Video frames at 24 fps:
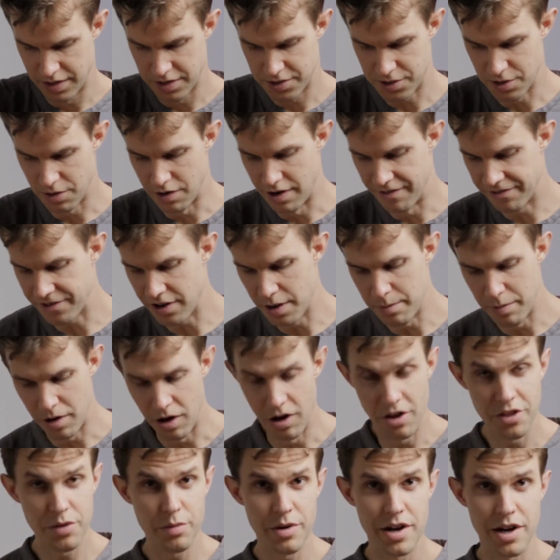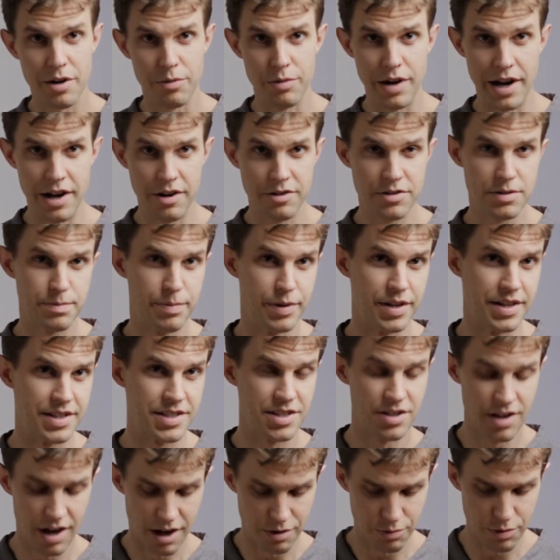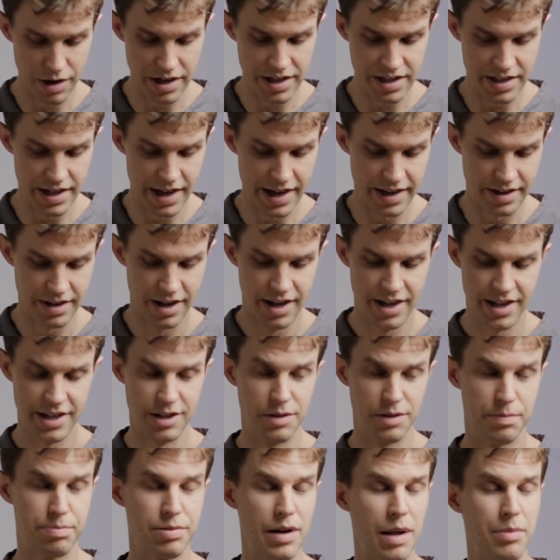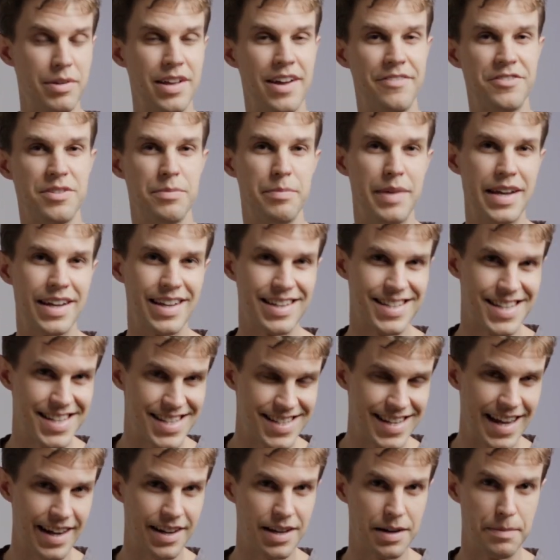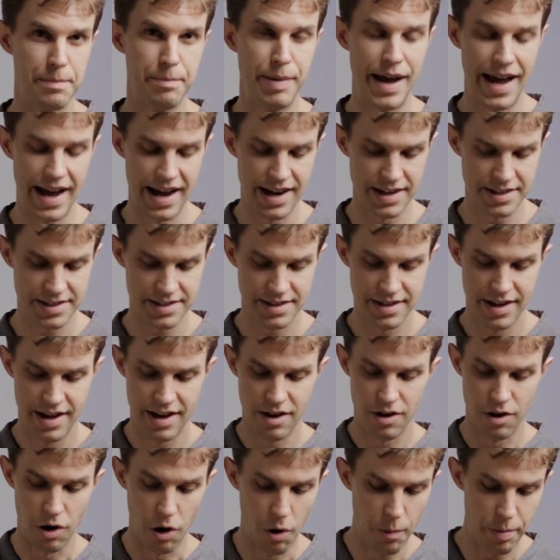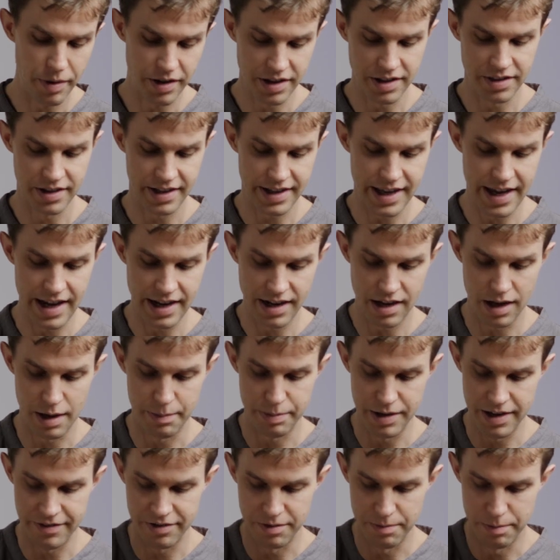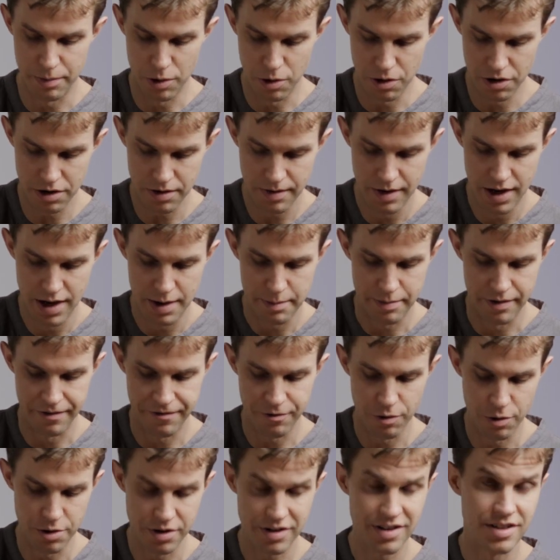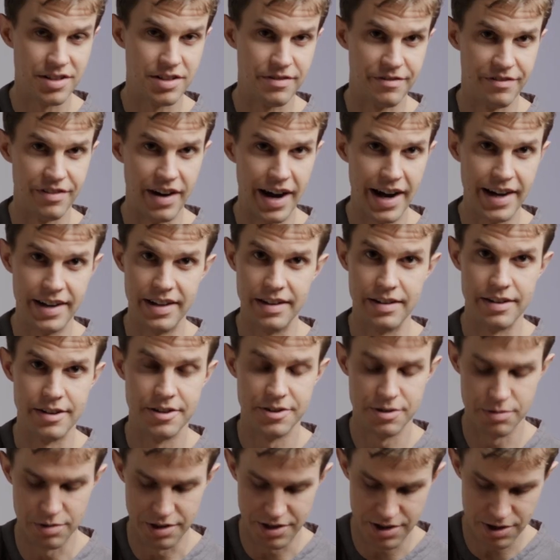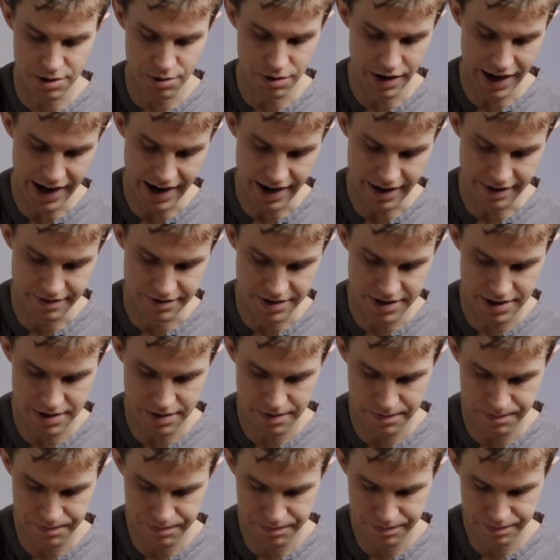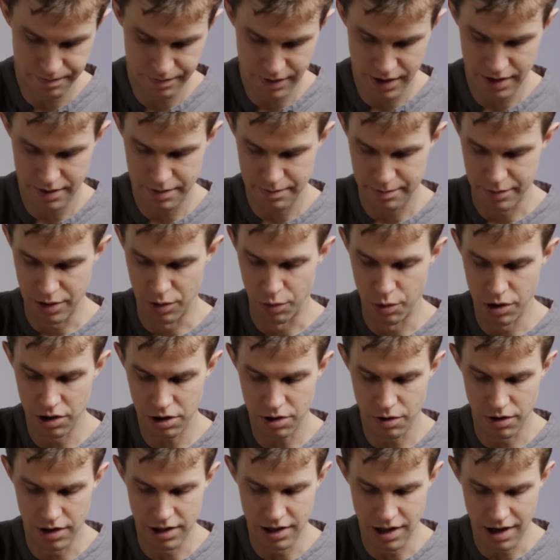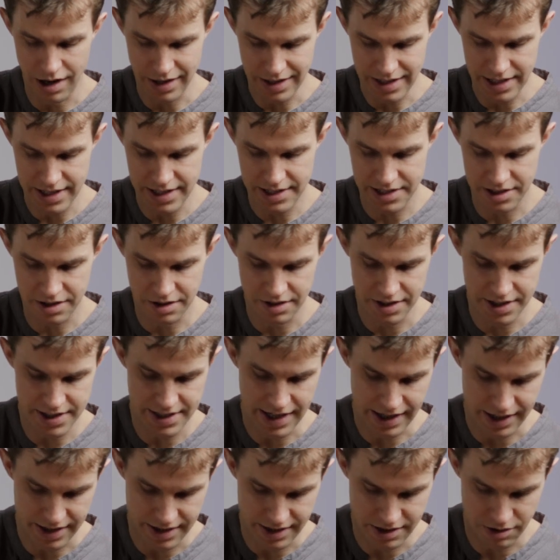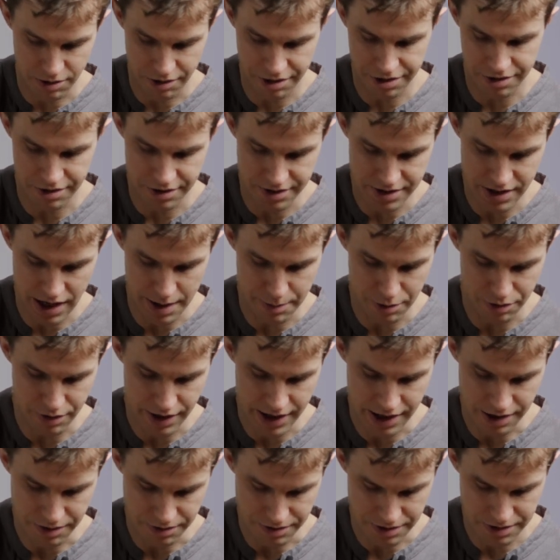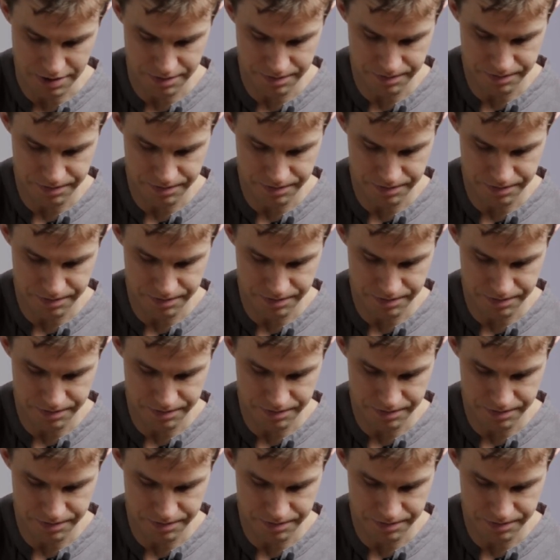So I've come all the way around, but it's not ready yet. You'll probably have to make a second pass, opening the cake up even more before you can divide it into its two halves. But it will go a lot easier the second or third time around.